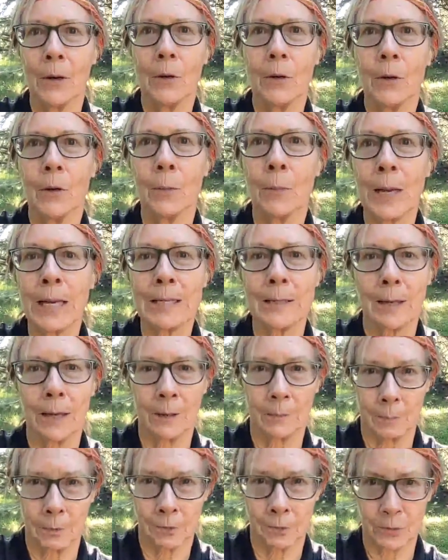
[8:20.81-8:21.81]
your baseline
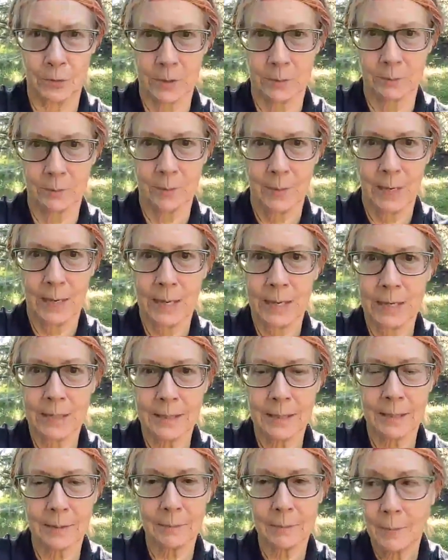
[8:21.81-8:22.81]
moves? Is
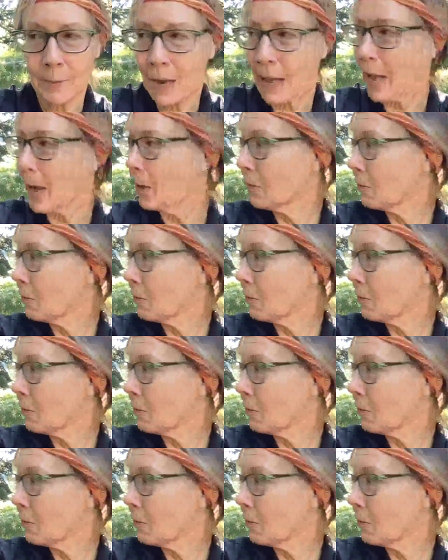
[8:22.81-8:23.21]
it how